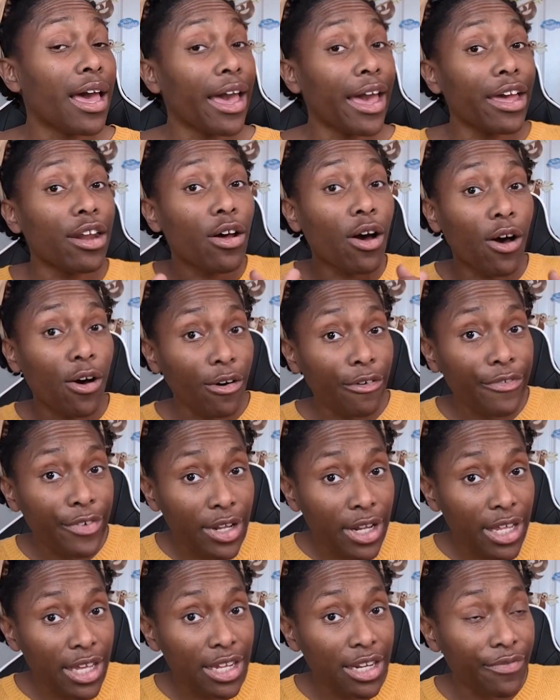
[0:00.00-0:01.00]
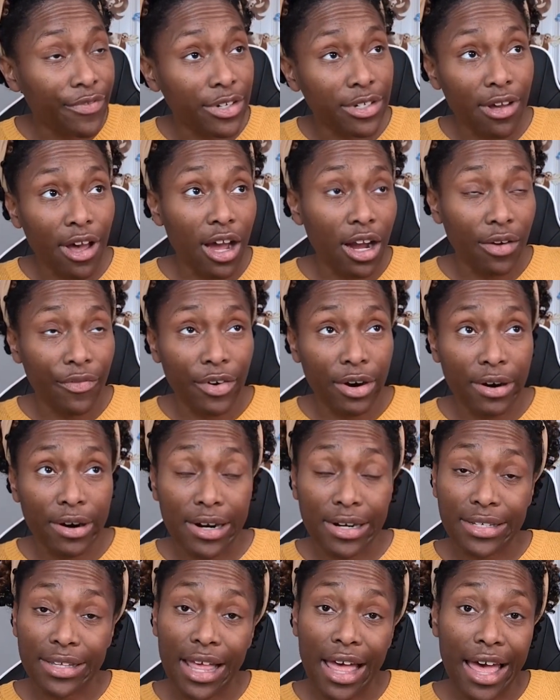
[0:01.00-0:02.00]
And hopefully the photographer
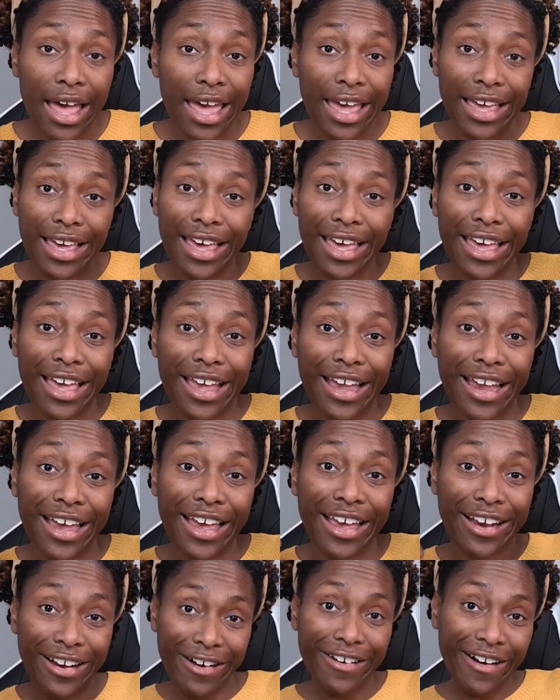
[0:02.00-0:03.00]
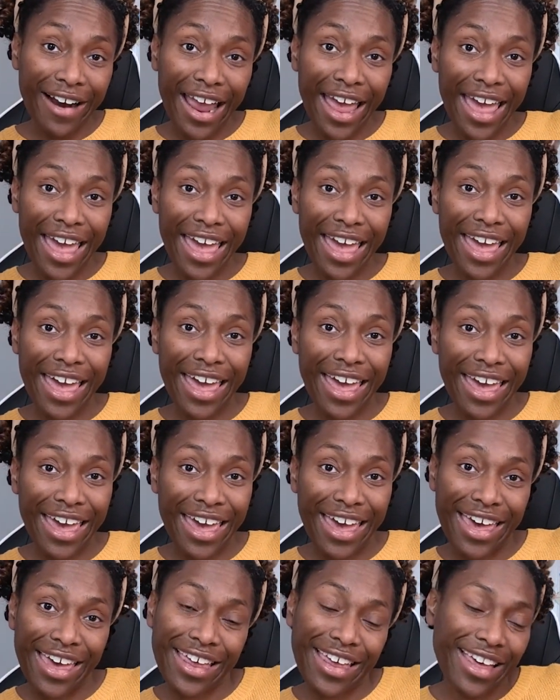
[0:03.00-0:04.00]
is like,
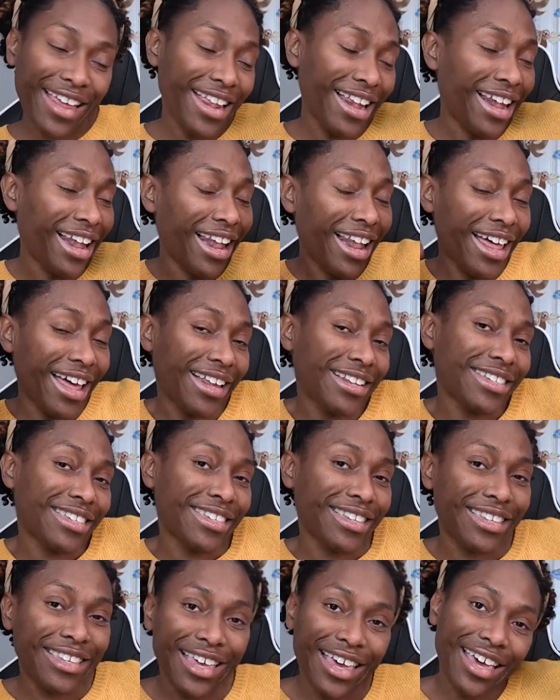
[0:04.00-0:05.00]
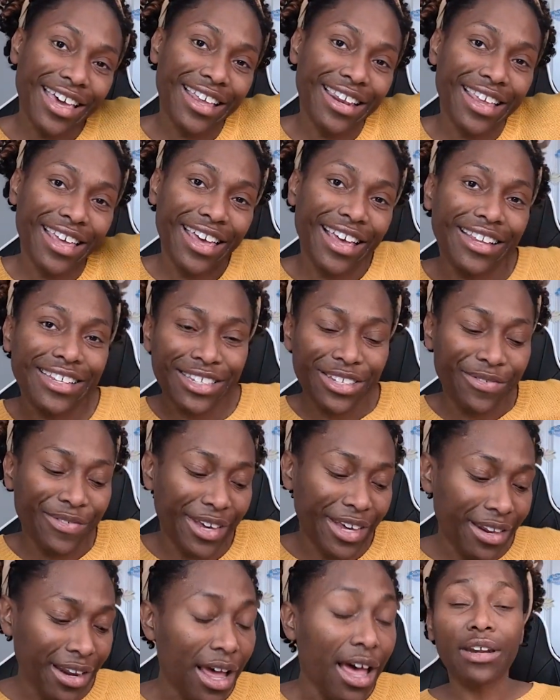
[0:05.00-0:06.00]
great, let's get into
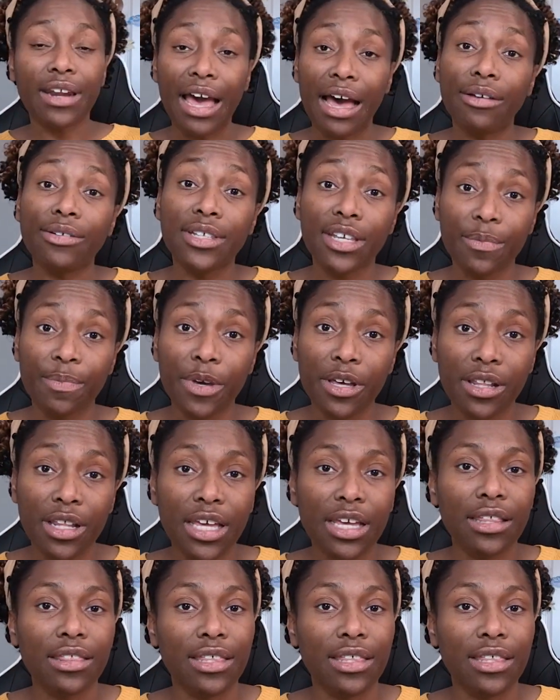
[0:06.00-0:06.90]
it. Now, typically